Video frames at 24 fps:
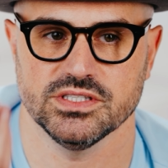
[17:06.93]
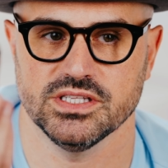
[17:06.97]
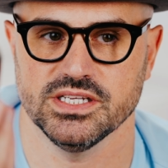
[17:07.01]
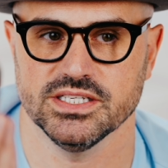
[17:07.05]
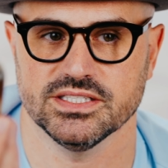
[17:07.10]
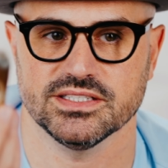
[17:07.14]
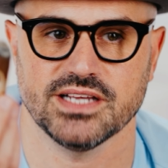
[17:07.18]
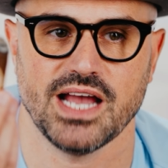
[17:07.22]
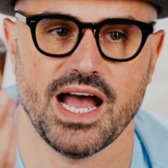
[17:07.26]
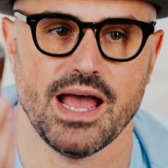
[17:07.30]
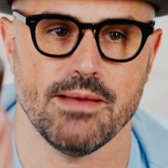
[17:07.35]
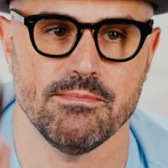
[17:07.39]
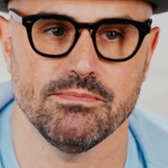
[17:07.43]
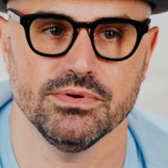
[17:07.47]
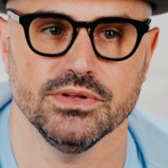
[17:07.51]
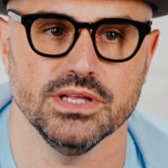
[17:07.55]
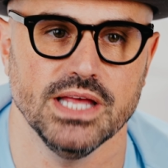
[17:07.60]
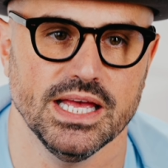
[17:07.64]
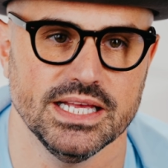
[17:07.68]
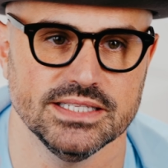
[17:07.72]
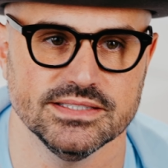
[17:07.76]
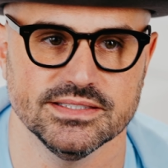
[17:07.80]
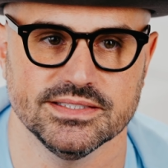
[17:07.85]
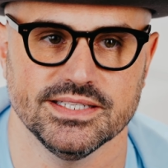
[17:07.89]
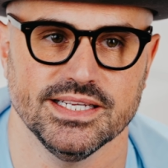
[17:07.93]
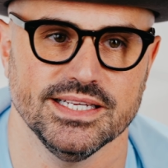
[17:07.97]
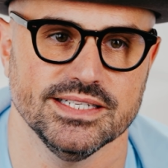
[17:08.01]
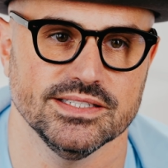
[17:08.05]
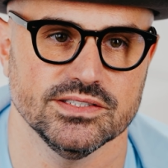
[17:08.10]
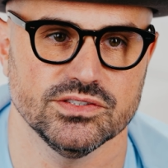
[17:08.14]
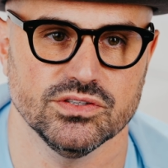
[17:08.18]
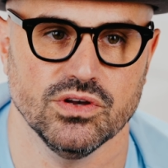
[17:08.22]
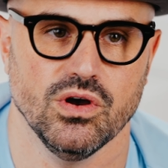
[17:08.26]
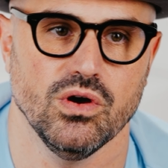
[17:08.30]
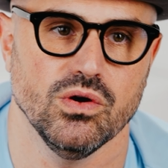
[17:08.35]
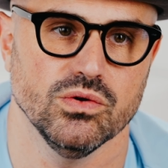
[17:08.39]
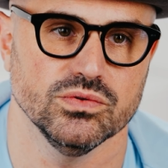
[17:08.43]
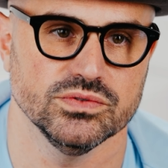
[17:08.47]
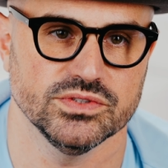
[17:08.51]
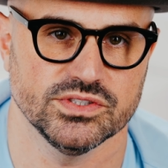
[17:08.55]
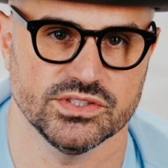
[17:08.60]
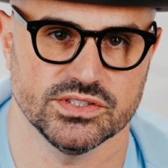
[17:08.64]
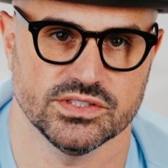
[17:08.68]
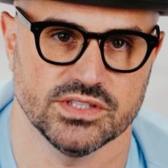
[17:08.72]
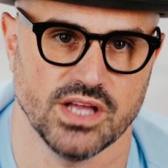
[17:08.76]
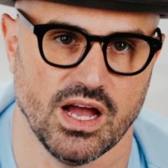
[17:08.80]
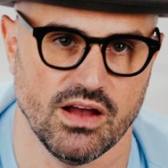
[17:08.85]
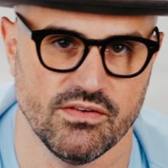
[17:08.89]
This guy blends his own
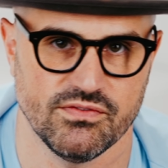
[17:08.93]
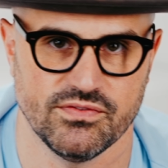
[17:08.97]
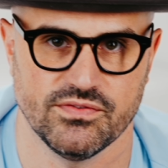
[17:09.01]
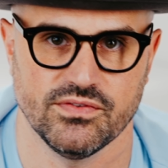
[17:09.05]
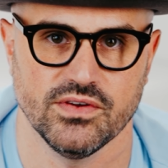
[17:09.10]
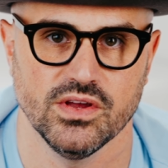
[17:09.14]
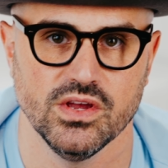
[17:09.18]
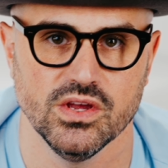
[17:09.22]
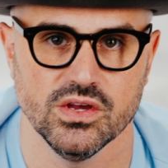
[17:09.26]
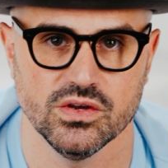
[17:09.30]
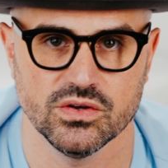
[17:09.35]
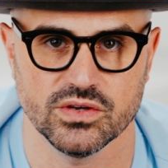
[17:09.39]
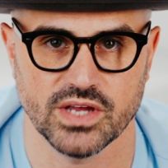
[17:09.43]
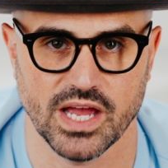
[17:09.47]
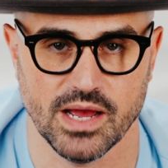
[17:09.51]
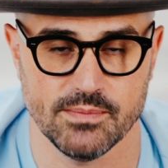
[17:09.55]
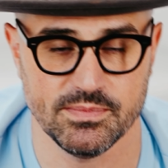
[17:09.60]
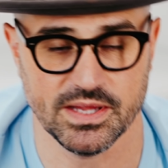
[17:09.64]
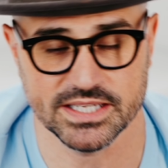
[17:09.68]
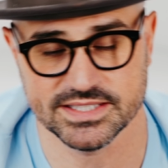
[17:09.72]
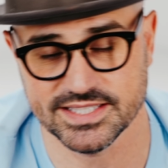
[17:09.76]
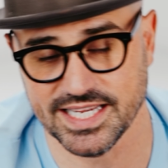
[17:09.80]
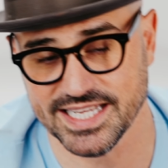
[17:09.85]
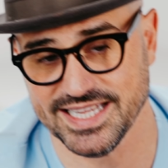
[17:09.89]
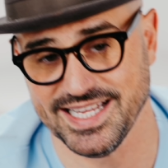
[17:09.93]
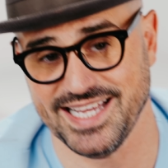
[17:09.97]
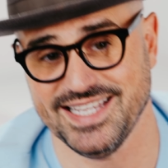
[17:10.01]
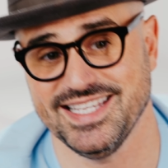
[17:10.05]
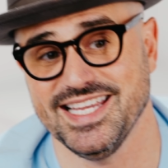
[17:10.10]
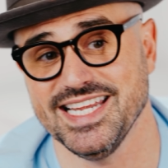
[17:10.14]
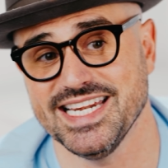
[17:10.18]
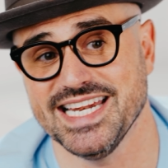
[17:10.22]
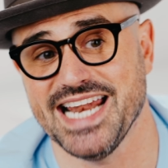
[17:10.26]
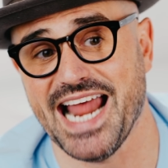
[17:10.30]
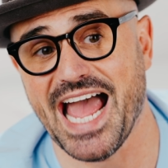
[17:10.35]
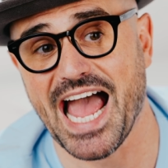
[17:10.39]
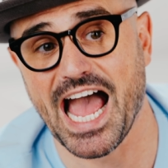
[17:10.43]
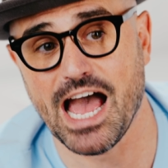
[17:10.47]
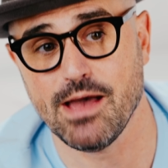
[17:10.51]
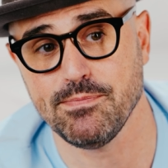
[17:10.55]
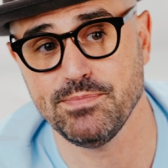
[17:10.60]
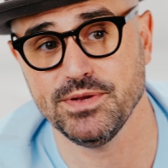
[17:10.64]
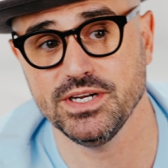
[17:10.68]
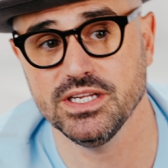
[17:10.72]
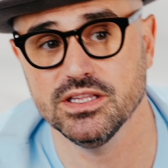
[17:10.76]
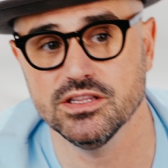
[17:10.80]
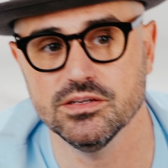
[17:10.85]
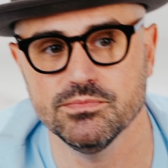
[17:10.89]
stuff. Okay, I'm not saying that didn't
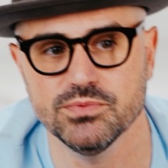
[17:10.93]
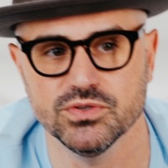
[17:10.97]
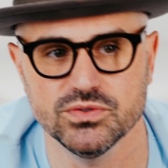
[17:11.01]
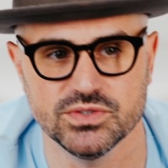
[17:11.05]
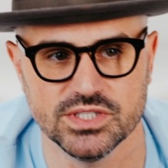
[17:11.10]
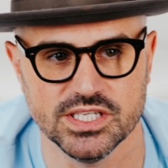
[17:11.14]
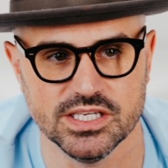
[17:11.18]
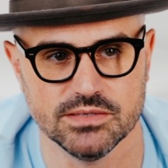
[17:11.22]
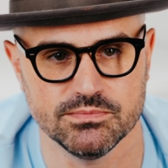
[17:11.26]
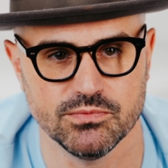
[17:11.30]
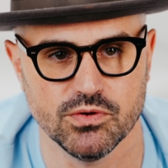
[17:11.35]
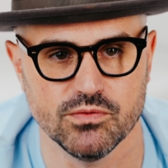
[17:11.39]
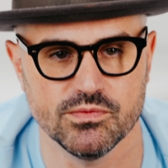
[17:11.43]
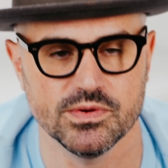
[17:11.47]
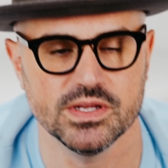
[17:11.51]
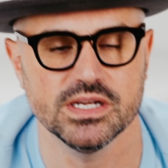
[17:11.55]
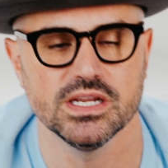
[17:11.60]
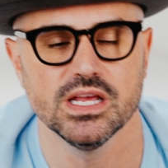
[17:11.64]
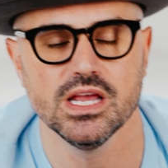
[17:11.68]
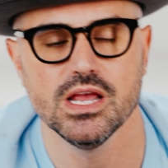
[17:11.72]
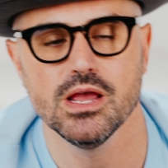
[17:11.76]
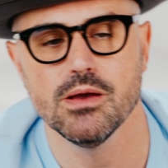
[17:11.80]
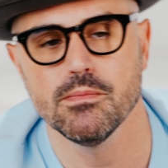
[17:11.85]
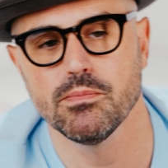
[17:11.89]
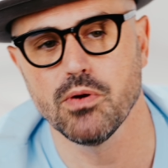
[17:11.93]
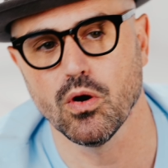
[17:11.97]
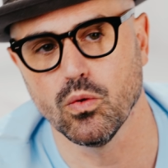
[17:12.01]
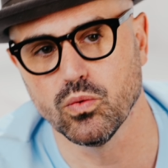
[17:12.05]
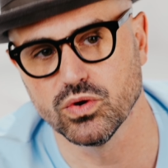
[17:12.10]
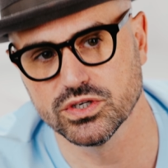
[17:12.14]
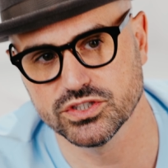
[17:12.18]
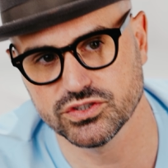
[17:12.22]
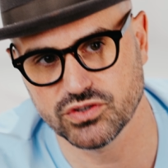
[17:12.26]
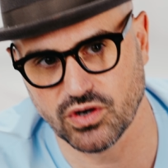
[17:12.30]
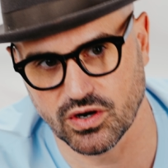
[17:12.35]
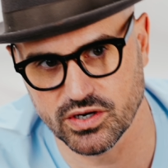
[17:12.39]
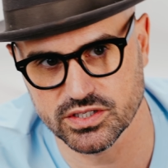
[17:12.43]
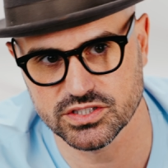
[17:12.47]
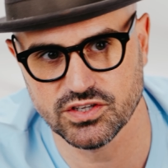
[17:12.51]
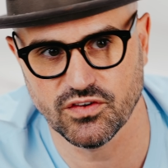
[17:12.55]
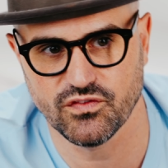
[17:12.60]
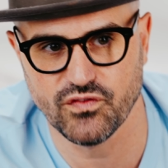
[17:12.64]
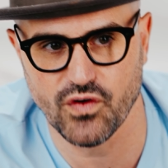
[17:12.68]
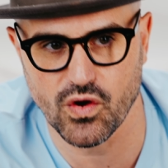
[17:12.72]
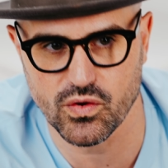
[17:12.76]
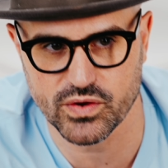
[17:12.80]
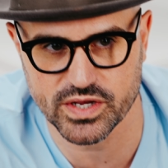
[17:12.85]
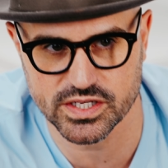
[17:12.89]
happen in the boutique movement, but we're starting to
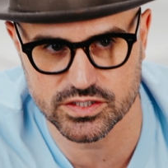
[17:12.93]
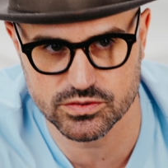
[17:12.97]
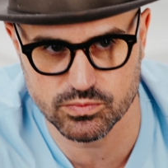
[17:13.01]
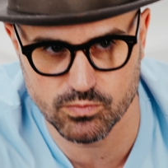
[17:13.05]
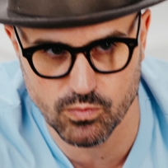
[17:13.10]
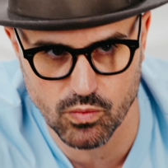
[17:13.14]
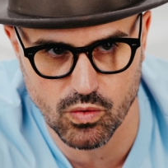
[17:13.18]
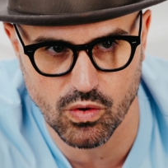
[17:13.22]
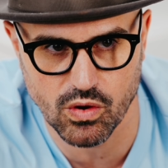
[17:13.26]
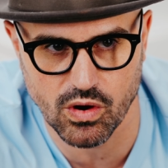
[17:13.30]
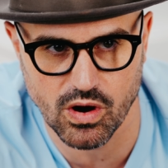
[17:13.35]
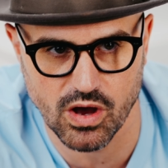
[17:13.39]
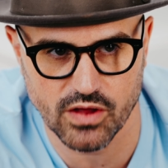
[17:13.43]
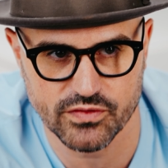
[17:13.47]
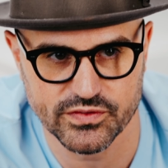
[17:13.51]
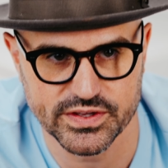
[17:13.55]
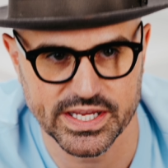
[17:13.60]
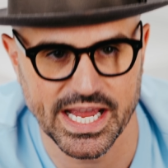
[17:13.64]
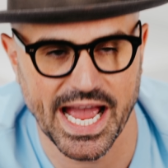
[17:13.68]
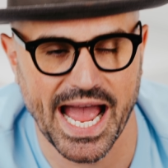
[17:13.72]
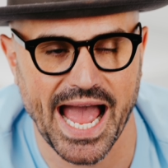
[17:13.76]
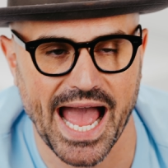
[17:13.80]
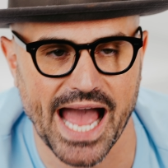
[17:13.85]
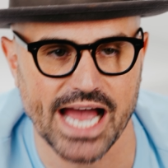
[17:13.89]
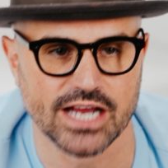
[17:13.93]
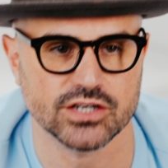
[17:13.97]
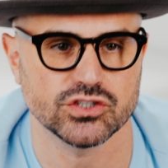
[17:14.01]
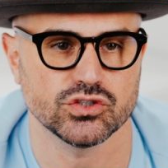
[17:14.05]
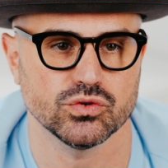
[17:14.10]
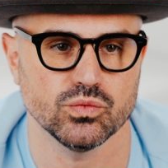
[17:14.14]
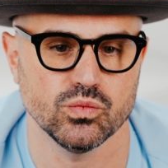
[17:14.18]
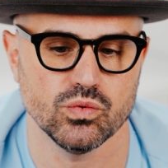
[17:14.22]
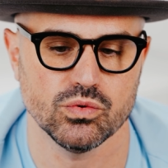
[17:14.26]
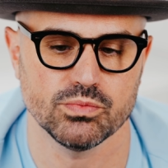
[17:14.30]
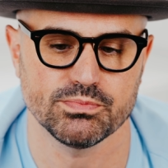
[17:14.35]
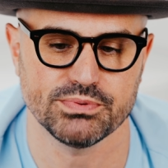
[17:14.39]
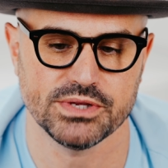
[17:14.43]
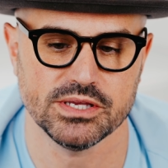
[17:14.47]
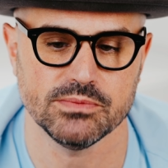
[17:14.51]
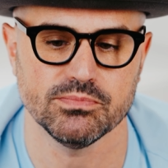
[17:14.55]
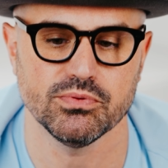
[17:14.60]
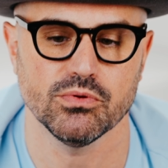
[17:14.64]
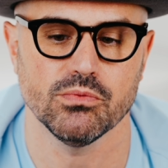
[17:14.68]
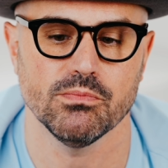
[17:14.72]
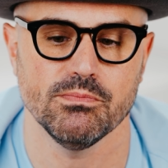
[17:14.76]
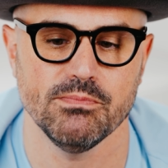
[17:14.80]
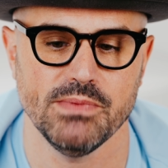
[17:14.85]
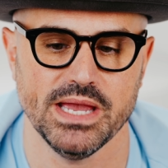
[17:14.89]
focus more on the actual
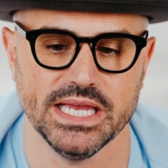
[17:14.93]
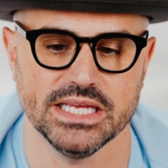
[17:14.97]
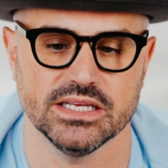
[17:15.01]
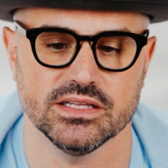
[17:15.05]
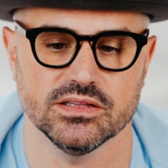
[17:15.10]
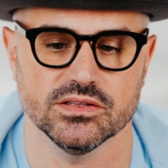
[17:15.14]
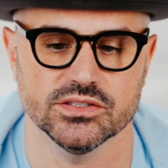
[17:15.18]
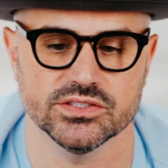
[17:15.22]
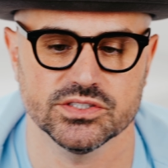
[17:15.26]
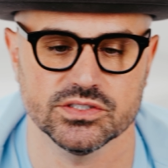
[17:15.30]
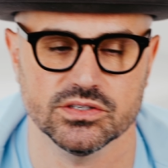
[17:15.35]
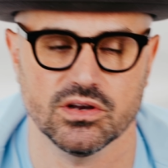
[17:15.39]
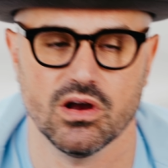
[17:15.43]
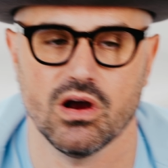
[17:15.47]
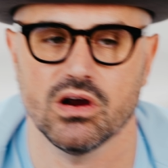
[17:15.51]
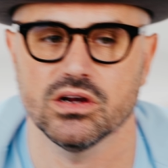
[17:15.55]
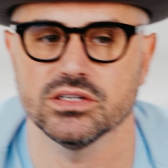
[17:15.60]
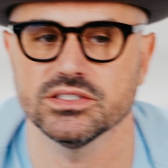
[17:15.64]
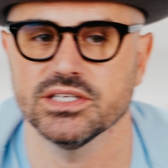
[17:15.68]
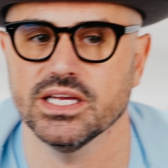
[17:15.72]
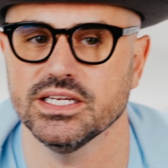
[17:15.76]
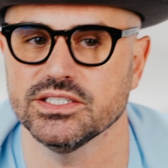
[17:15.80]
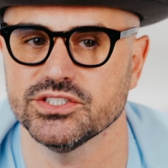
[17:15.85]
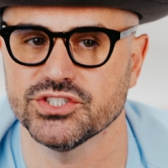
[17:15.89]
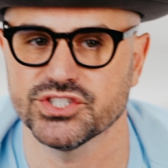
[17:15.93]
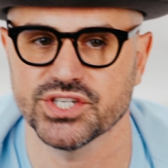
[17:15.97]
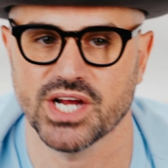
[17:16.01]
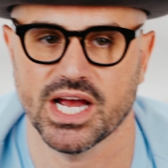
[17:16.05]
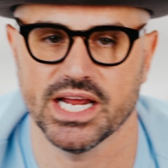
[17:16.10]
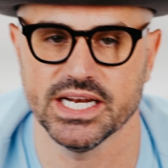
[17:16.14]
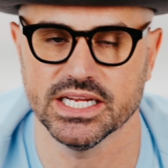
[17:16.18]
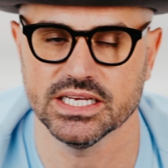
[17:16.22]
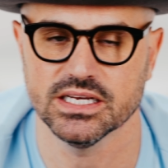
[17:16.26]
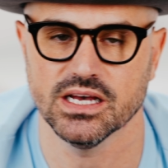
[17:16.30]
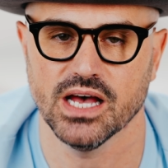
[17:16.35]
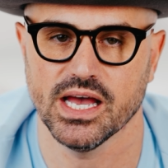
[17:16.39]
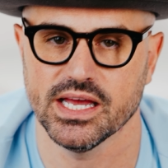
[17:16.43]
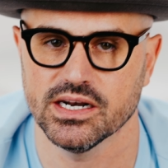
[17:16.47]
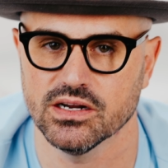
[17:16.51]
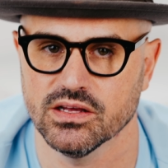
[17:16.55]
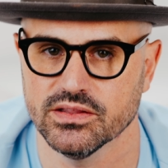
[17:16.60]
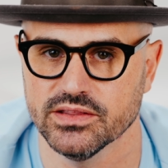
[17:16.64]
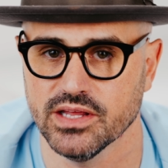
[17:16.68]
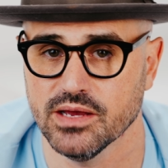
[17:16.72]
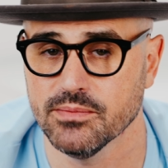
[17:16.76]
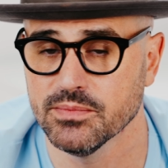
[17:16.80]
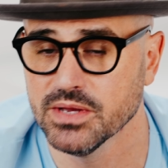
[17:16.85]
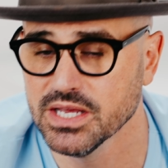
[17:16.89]
people making the cigars and shining light
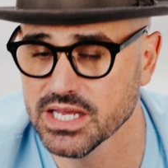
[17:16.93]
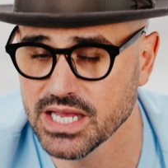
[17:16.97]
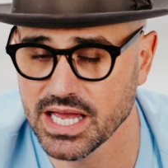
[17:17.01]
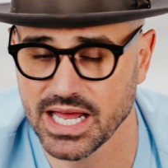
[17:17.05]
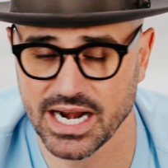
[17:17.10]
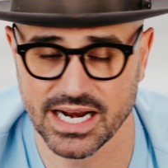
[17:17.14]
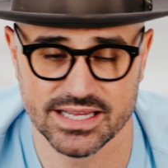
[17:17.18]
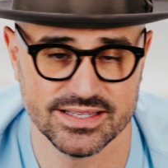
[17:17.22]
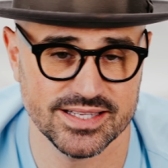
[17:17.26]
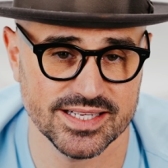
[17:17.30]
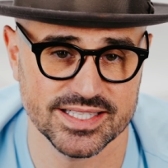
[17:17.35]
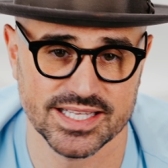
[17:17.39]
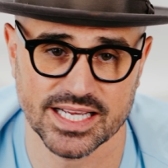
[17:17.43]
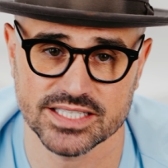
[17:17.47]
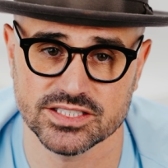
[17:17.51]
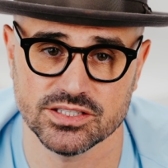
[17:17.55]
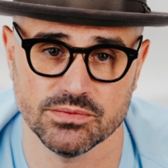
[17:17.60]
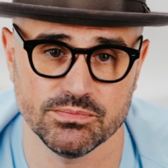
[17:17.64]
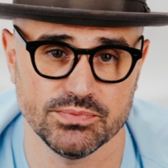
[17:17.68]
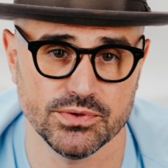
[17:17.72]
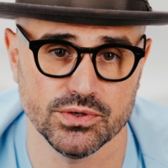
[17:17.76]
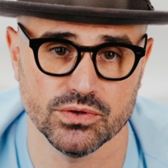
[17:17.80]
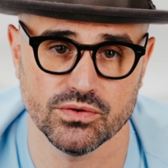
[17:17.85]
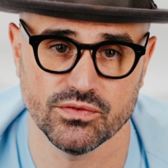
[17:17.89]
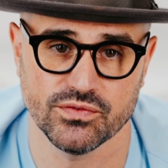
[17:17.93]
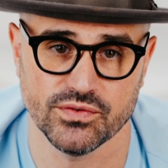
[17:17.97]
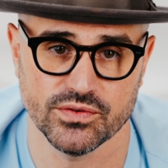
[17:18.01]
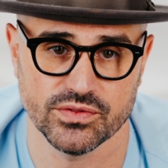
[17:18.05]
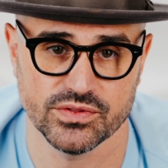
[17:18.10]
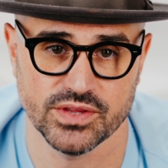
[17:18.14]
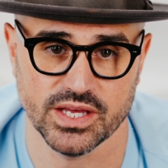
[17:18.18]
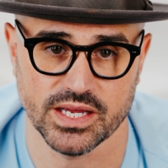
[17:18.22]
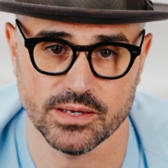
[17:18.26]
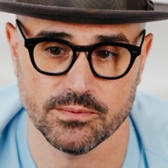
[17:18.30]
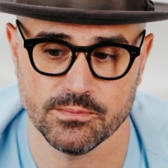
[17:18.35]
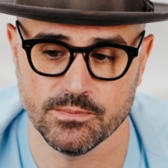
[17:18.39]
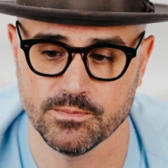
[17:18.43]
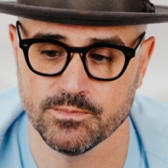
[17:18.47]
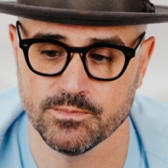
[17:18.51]
on them. And I think that's a beautiful thing.